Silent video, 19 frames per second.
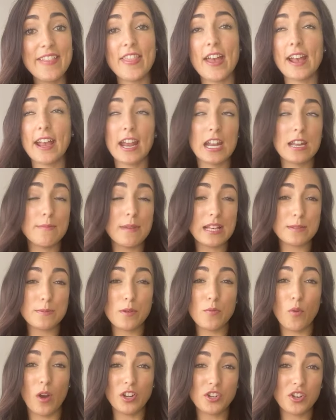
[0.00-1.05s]
That kind of makes me
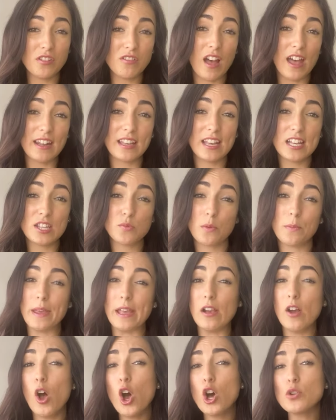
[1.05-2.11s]
wonder, a lot of kids were
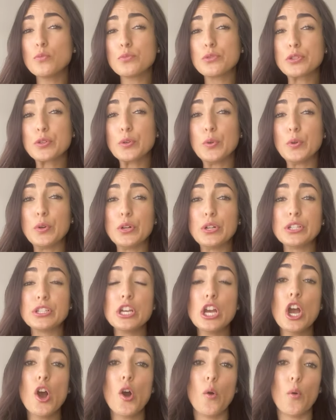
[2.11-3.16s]
being homeschooled
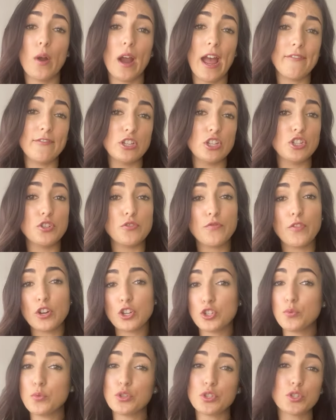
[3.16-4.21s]
or having to do
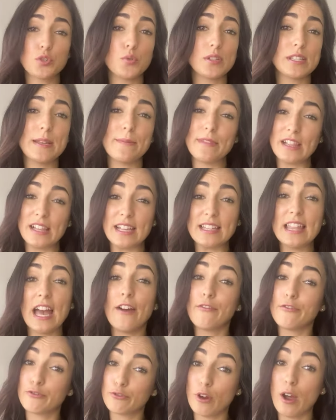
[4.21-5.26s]
virtual school, something like
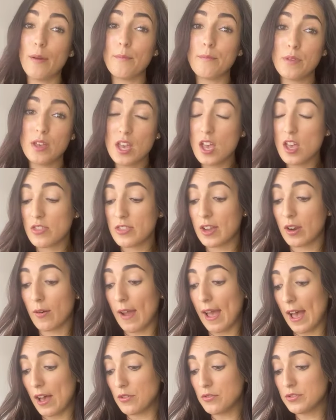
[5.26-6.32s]
that from their
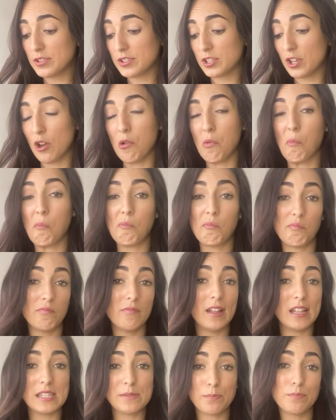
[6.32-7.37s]
house. So
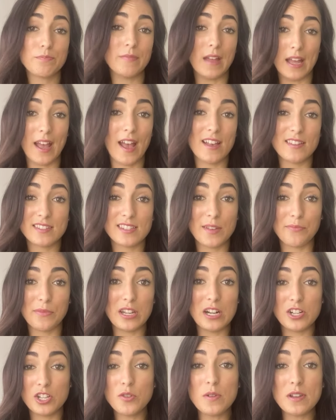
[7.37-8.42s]
that has something
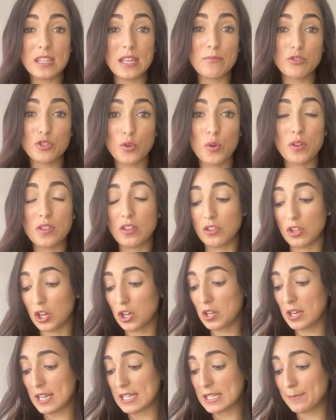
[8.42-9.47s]
to do with, I'm sure, the
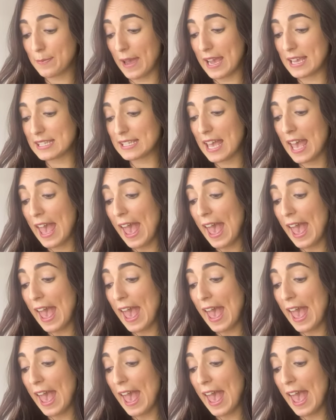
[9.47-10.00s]
learning space.